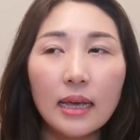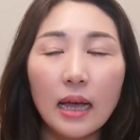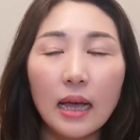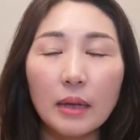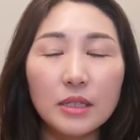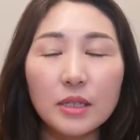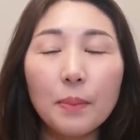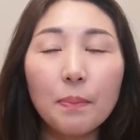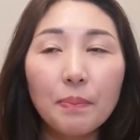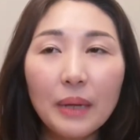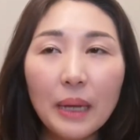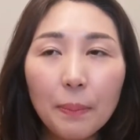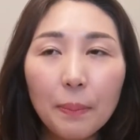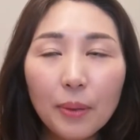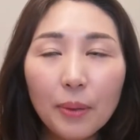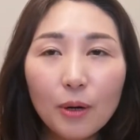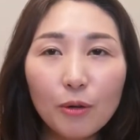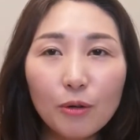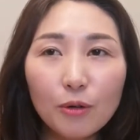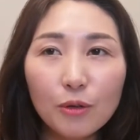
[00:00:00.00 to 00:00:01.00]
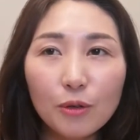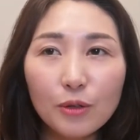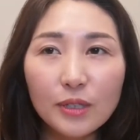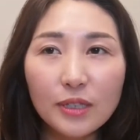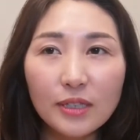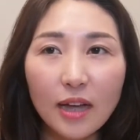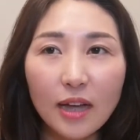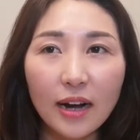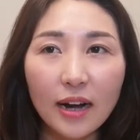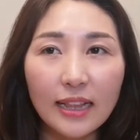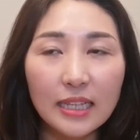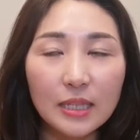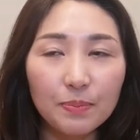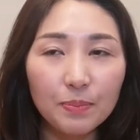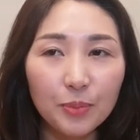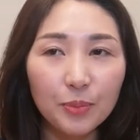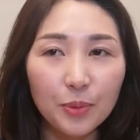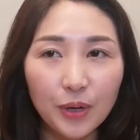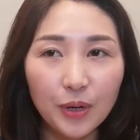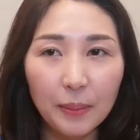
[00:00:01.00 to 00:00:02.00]
some people who started this
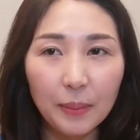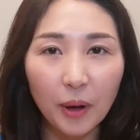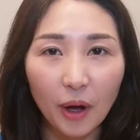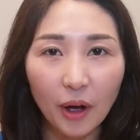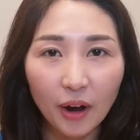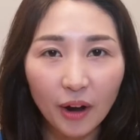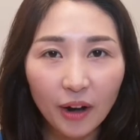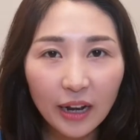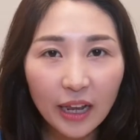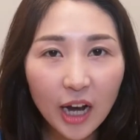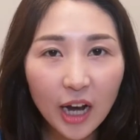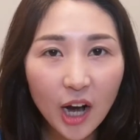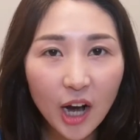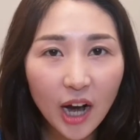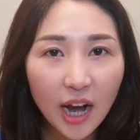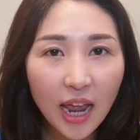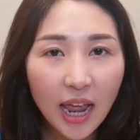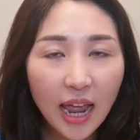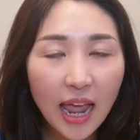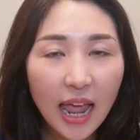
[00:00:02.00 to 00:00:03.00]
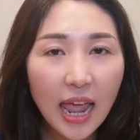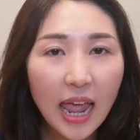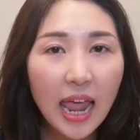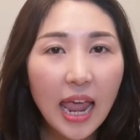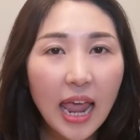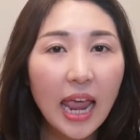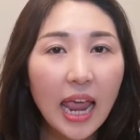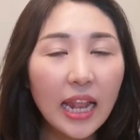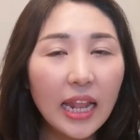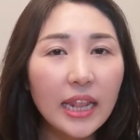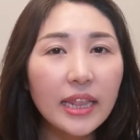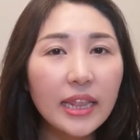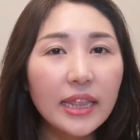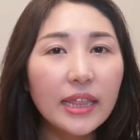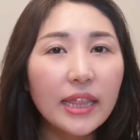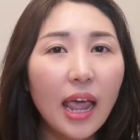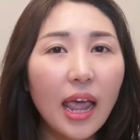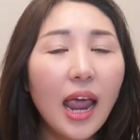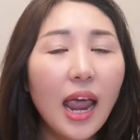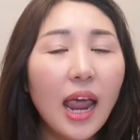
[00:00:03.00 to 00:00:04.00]
program earlier, and
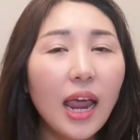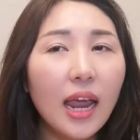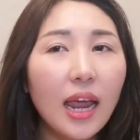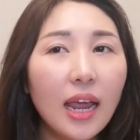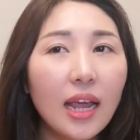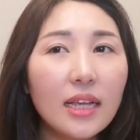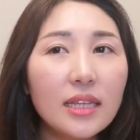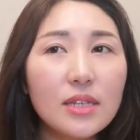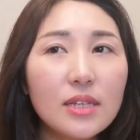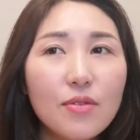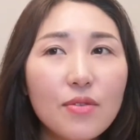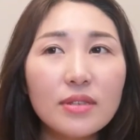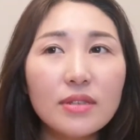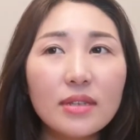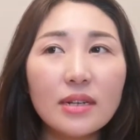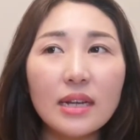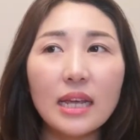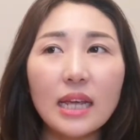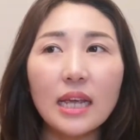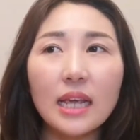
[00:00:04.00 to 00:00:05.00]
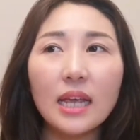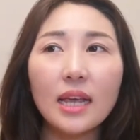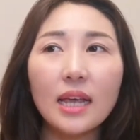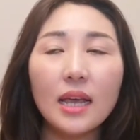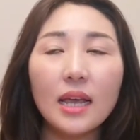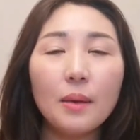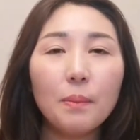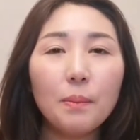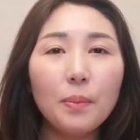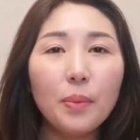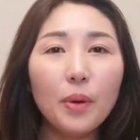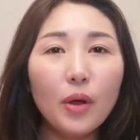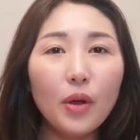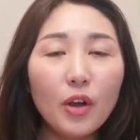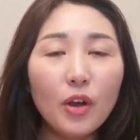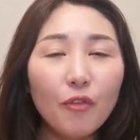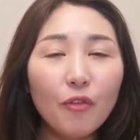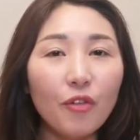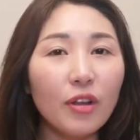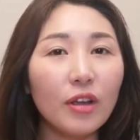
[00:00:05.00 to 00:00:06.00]
they seriously
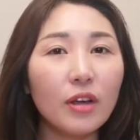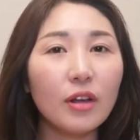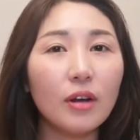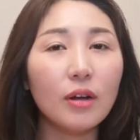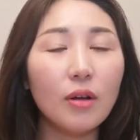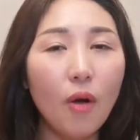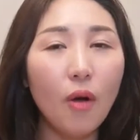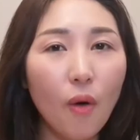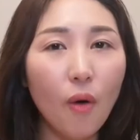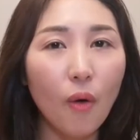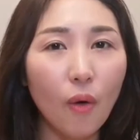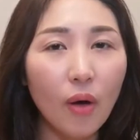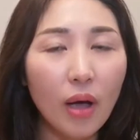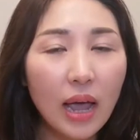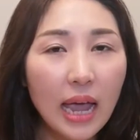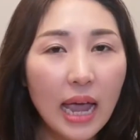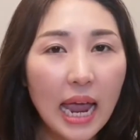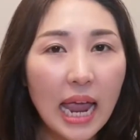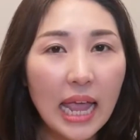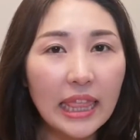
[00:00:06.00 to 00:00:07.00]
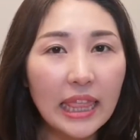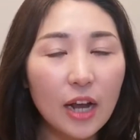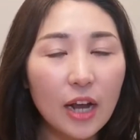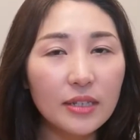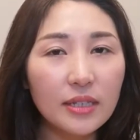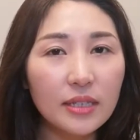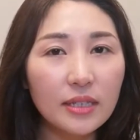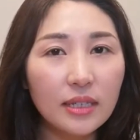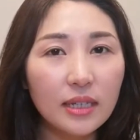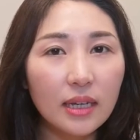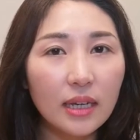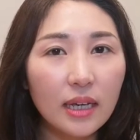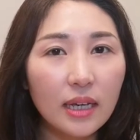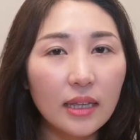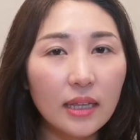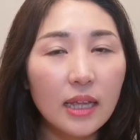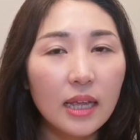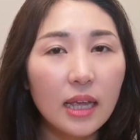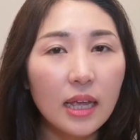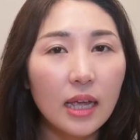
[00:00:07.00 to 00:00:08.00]
beautifully glow, and their
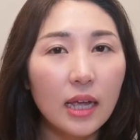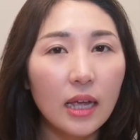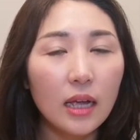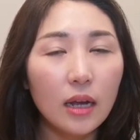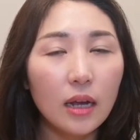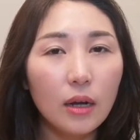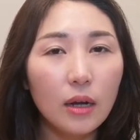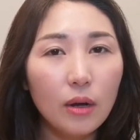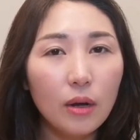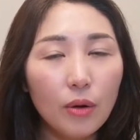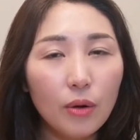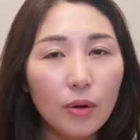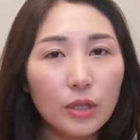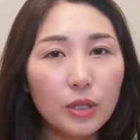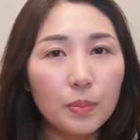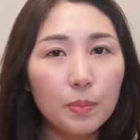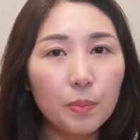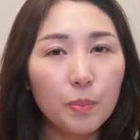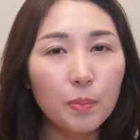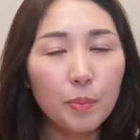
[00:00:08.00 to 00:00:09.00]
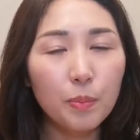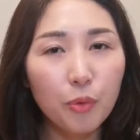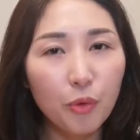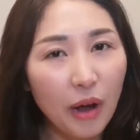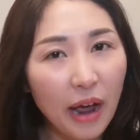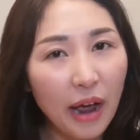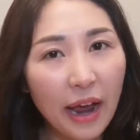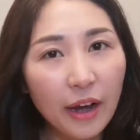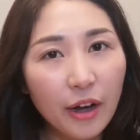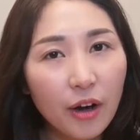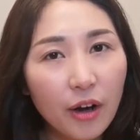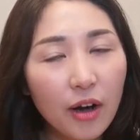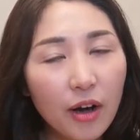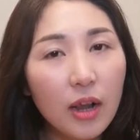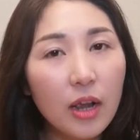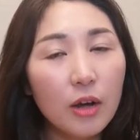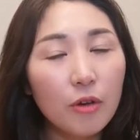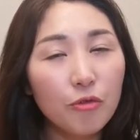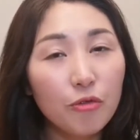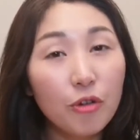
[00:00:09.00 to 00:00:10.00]
skin looks brighter,
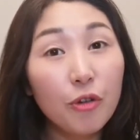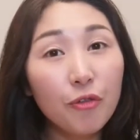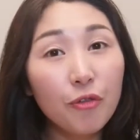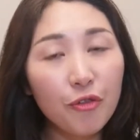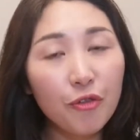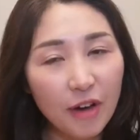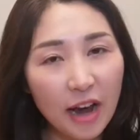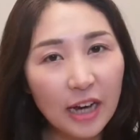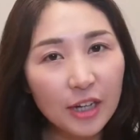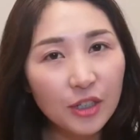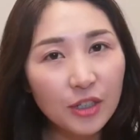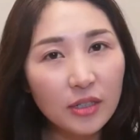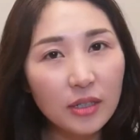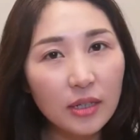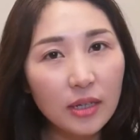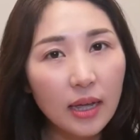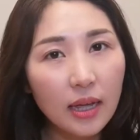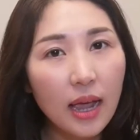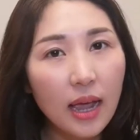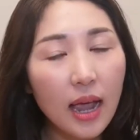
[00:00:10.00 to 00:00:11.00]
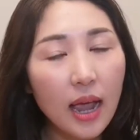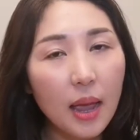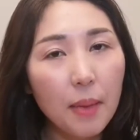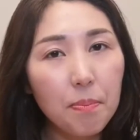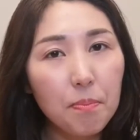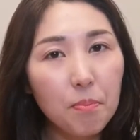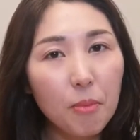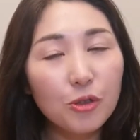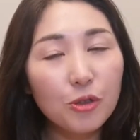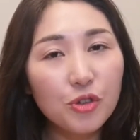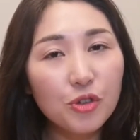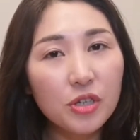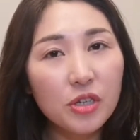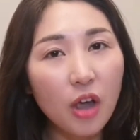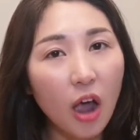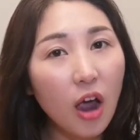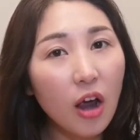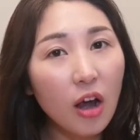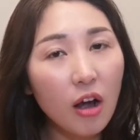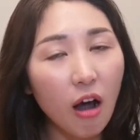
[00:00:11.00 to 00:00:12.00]
refreshed, and much
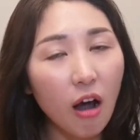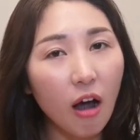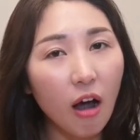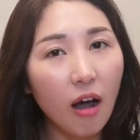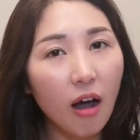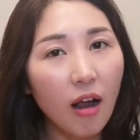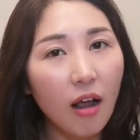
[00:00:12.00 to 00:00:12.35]
younger.